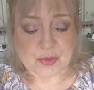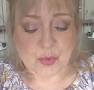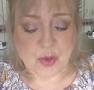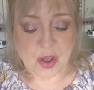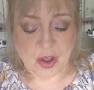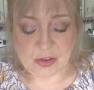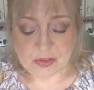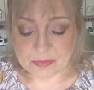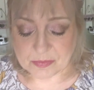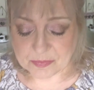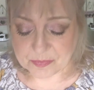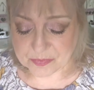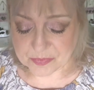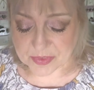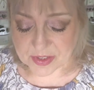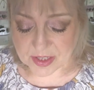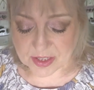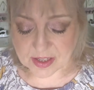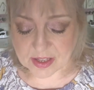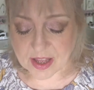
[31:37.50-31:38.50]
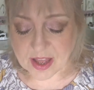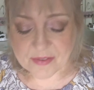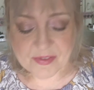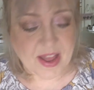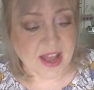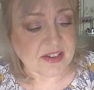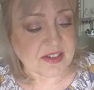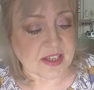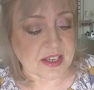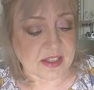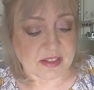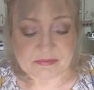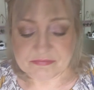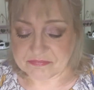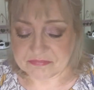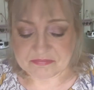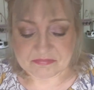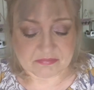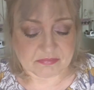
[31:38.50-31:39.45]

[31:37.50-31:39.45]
one, I've had it